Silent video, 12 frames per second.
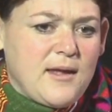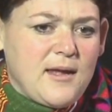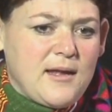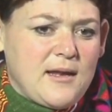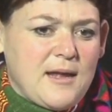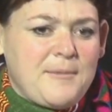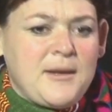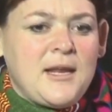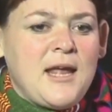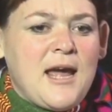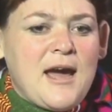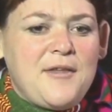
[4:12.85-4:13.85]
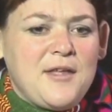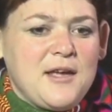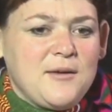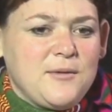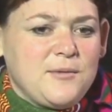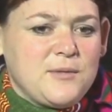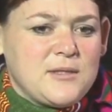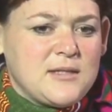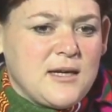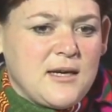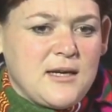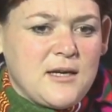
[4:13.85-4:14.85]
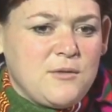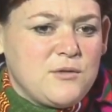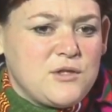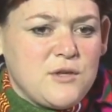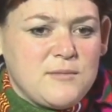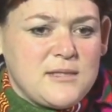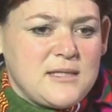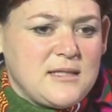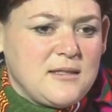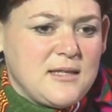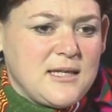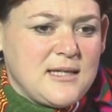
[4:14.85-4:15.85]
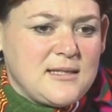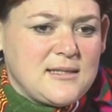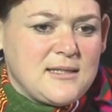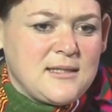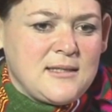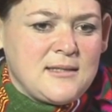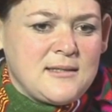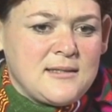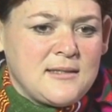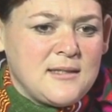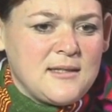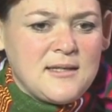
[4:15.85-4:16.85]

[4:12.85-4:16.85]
and I think it was so mysterious and